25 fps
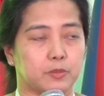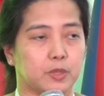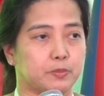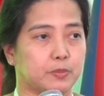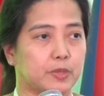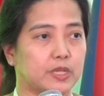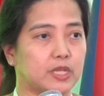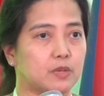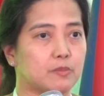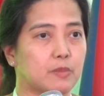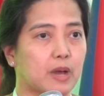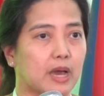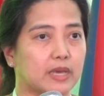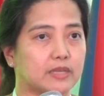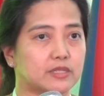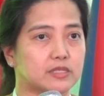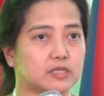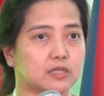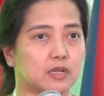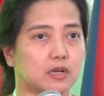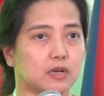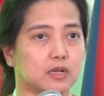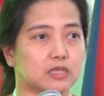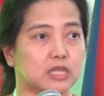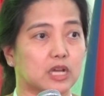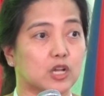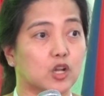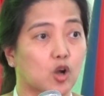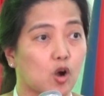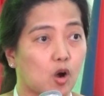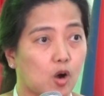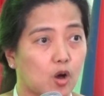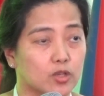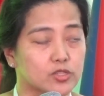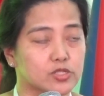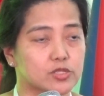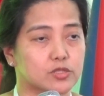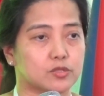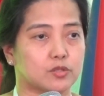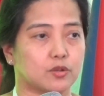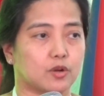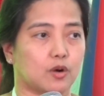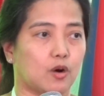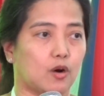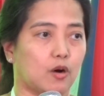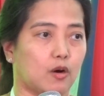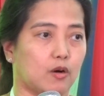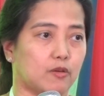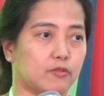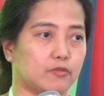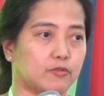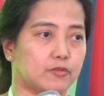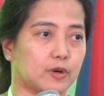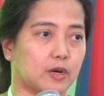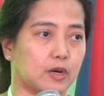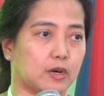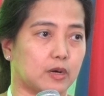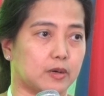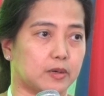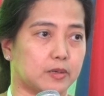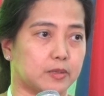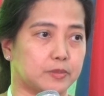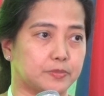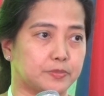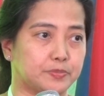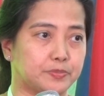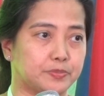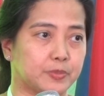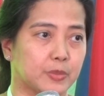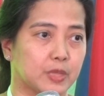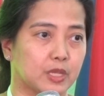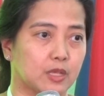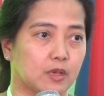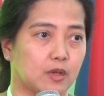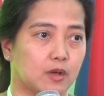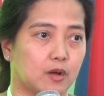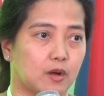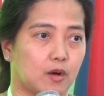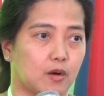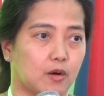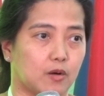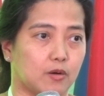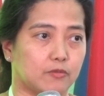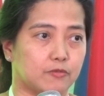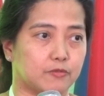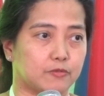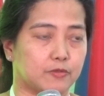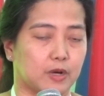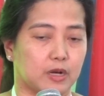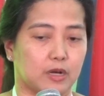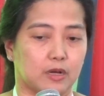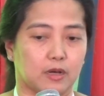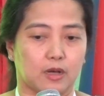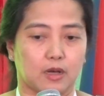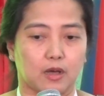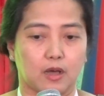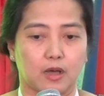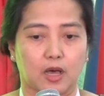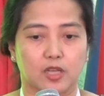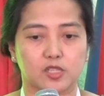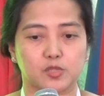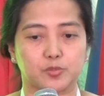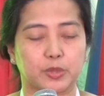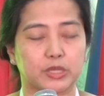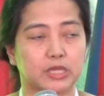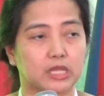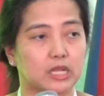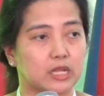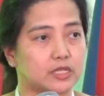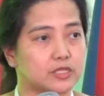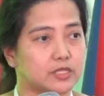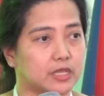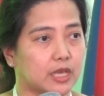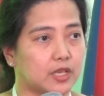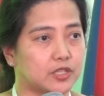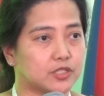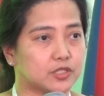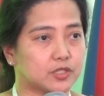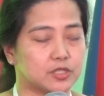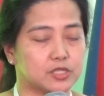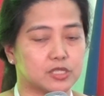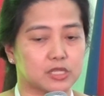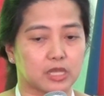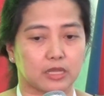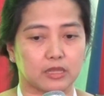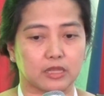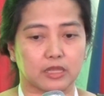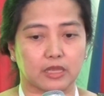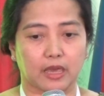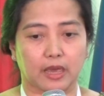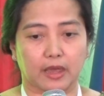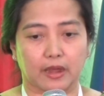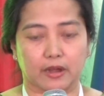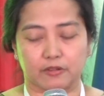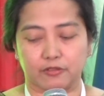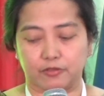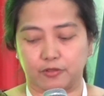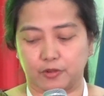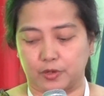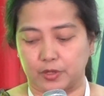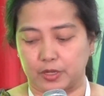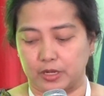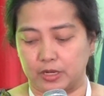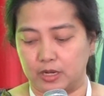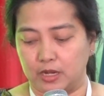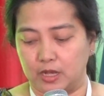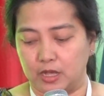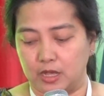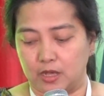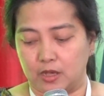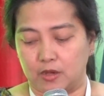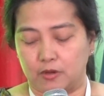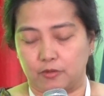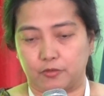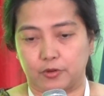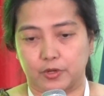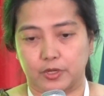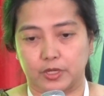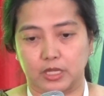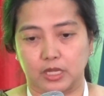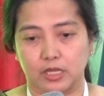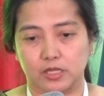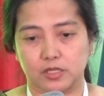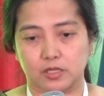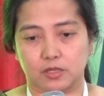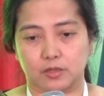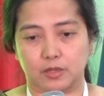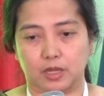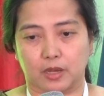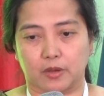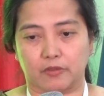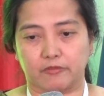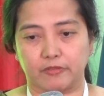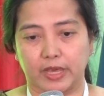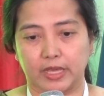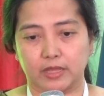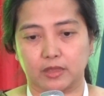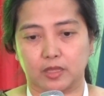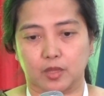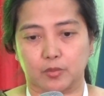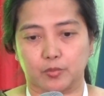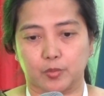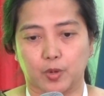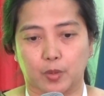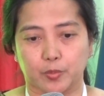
minimize the cost of hospitalizations and care for this affected